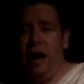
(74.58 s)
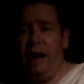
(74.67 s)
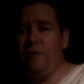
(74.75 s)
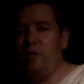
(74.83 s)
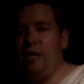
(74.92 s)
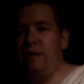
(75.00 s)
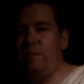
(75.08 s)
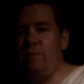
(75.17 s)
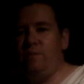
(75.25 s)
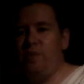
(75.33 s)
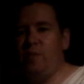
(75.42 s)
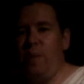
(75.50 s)
I've
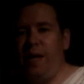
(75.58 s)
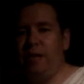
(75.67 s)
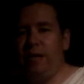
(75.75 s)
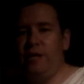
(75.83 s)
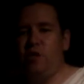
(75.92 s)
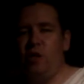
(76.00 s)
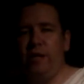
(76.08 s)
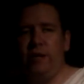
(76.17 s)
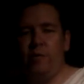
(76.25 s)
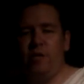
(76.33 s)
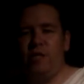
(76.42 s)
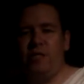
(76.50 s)
seen speculation that
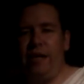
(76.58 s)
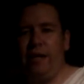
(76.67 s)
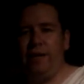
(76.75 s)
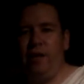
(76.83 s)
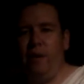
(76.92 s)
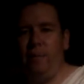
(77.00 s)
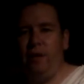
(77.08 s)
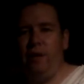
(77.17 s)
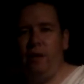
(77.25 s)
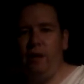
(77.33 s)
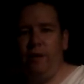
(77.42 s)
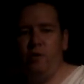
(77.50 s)
there was a second
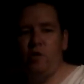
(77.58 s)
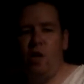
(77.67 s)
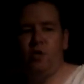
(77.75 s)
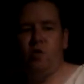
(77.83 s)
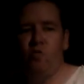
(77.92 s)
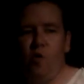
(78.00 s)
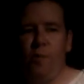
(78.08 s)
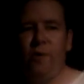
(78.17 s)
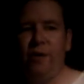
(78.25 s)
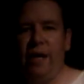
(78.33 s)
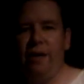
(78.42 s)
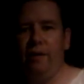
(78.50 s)
gunman, and there's also
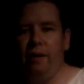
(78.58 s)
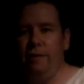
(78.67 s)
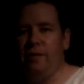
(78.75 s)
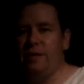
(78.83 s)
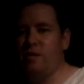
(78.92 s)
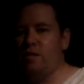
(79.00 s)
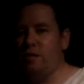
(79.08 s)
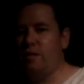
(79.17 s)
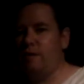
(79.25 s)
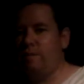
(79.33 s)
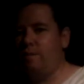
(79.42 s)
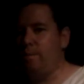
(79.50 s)
rumor that this
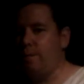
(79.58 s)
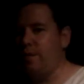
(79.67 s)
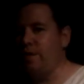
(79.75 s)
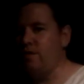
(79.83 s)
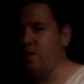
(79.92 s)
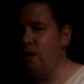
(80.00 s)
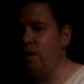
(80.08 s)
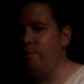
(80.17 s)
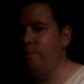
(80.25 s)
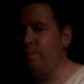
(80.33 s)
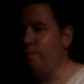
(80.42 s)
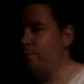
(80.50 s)
this uh,
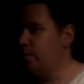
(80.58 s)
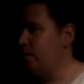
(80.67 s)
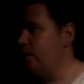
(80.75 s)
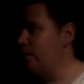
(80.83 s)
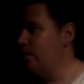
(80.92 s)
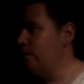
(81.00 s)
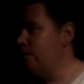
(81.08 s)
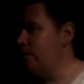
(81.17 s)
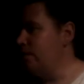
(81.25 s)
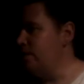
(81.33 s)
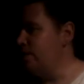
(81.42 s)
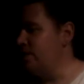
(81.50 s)

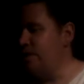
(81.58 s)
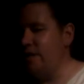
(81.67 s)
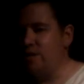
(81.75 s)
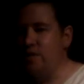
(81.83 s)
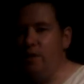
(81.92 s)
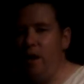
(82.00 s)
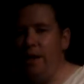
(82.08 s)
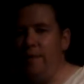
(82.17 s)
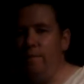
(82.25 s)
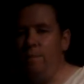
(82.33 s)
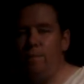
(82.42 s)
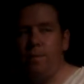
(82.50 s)
this this nut,
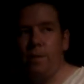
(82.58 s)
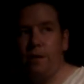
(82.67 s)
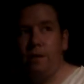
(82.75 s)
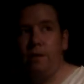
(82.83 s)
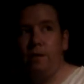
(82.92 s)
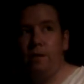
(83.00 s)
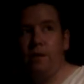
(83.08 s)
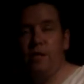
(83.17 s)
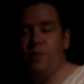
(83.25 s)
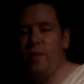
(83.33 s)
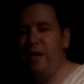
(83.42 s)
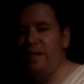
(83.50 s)

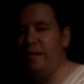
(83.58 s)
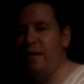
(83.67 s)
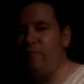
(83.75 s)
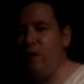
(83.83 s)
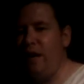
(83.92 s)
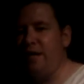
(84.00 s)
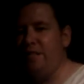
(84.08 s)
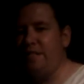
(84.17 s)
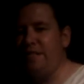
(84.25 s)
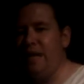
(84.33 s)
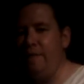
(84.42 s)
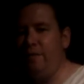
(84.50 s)
he's been identified as
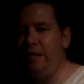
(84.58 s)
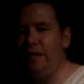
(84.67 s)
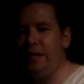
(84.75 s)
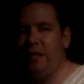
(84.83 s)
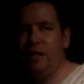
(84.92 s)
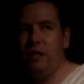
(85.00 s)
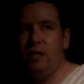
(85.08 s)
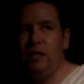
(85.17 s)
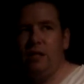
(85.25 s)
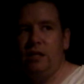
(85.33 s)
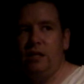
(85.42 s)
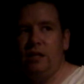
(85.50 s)

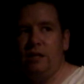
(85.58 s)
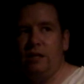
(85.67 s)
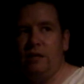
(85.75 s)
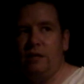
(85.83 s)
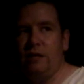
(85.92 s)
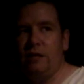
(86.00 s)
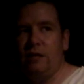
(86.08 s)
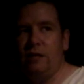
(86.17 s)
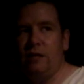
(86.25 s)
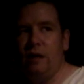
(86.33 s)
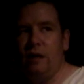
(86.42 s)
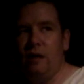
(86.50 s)

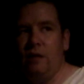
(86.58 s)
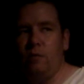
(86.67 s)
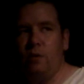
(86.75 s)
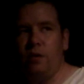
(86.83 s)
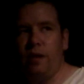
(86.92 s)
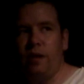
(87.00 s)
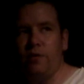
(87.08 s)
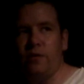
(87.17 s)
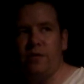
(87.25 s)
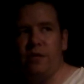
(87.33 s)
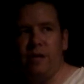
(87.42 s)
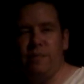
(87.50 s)
Devin. Uh, what the hell's
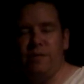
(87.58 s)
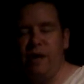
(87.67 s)
his name?